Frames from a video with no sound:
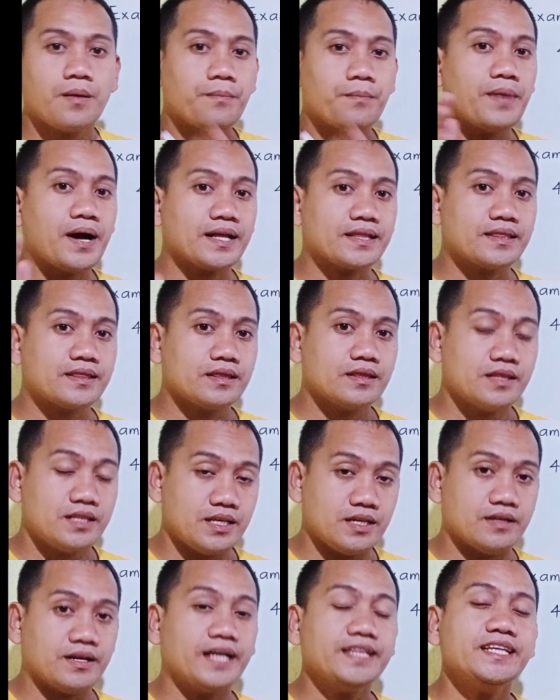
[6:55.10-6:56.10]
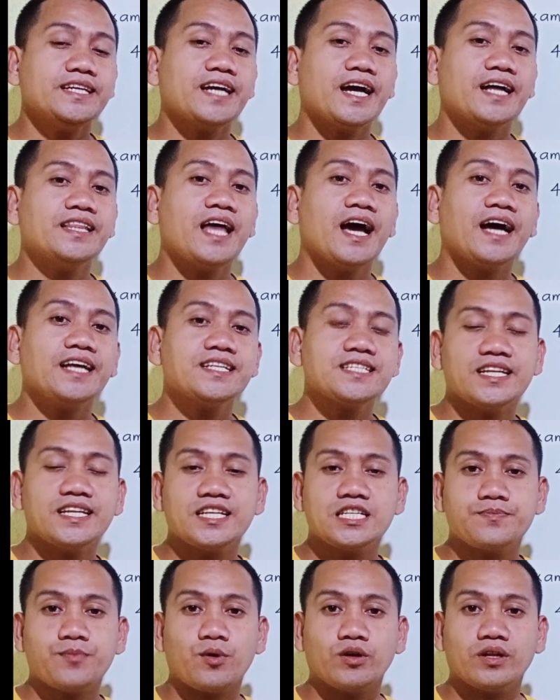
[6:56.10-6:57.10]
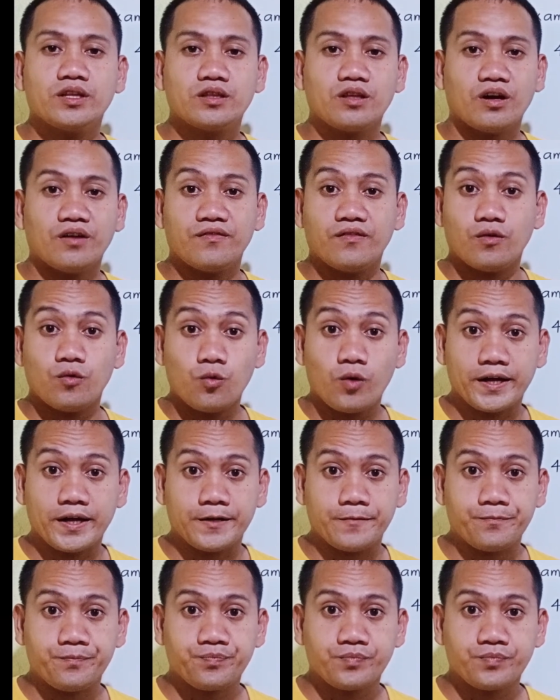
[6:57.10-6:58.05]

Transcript: But the radicand has an exponent of 1.